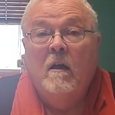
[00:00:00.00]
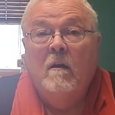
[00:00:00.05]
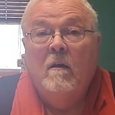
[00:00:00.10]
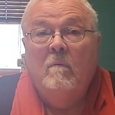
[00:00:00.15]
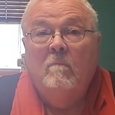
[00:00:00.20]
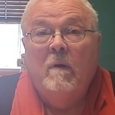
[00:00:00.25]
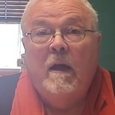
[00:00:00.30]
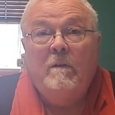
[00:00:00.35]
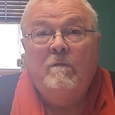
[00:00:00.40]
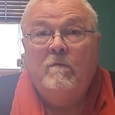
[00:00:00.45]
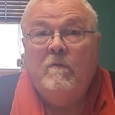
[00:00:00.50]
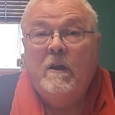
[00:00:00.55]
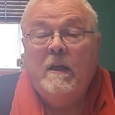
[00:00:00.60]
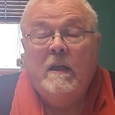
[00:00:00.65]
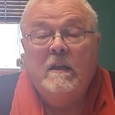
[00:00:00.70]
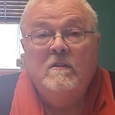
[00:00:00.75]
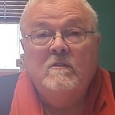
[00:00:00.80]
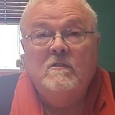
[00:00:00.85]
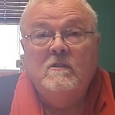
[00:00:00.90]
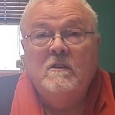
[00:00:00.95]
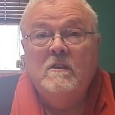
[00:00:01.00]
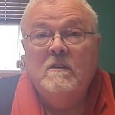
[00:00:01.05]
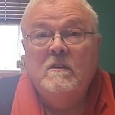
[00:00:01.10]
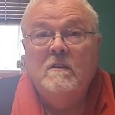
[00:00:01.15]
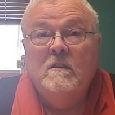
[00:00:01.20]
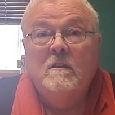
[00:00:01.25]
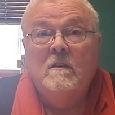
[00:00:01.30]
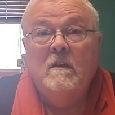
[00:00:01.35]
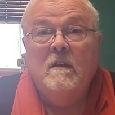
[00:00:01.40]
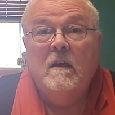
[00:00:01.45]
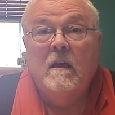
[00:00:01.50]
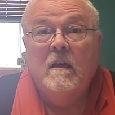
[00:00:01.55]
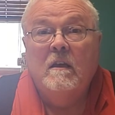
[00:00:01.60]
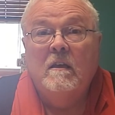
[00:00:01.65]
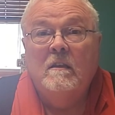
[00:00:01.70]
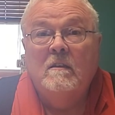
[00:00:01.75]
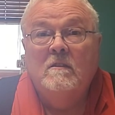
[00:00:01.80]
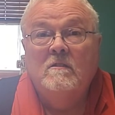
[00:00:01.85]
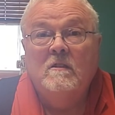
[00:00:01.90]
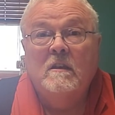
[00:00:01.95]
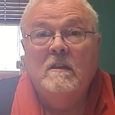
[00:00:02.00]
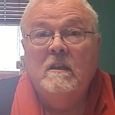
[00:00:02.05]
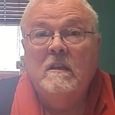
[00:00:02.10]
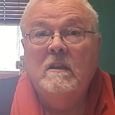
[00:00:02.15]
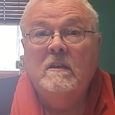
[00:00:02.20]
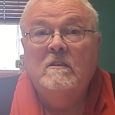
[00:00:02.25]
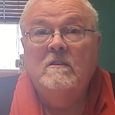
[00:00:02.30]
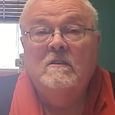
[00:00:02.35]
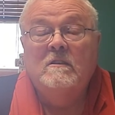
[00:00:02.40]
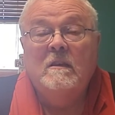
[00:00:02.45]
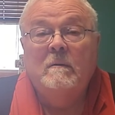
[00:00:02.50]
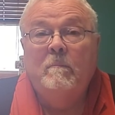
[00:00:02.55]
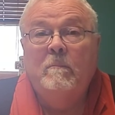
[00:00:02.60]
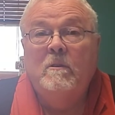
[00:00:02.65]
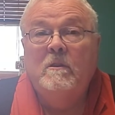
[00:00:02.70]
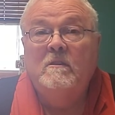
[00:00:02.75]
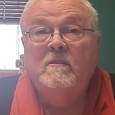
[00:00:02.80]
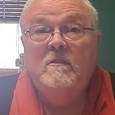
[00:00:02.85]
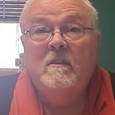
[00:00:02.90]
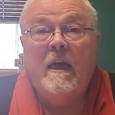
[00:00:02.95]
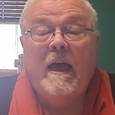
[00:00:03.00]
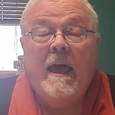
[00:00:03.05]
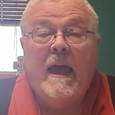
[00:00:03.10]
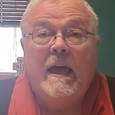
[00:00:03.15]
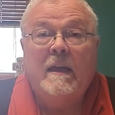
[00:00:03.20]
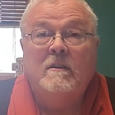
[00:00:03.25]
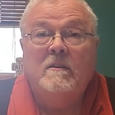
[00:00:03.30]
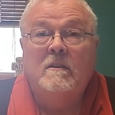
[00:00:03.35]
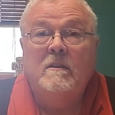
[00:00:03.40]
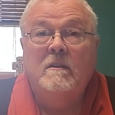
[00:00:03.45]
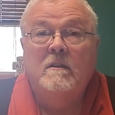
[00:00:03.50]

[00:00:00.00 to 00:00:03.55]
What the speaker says: My friends, something as simple as that